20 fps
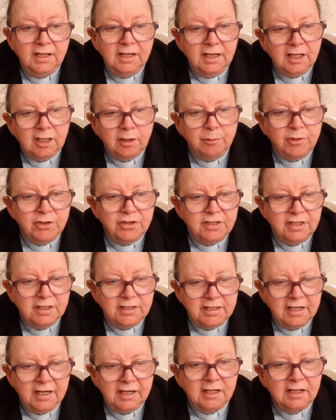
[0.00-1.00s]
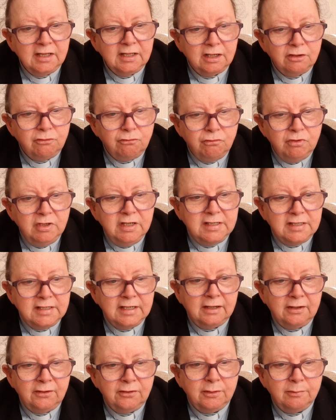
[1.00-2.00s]
Help us to tell and
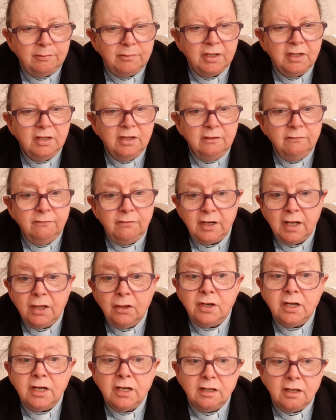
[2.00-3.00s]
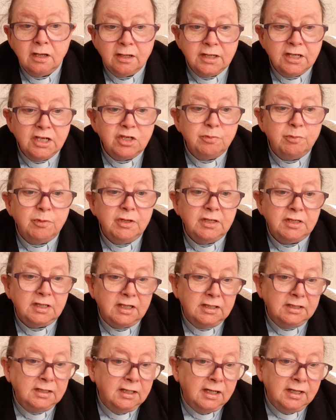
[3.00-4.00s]
retell them for our encouragement
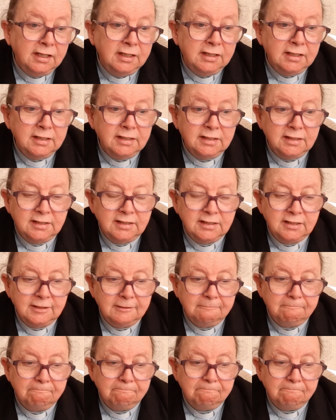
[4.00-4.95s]
and guidance.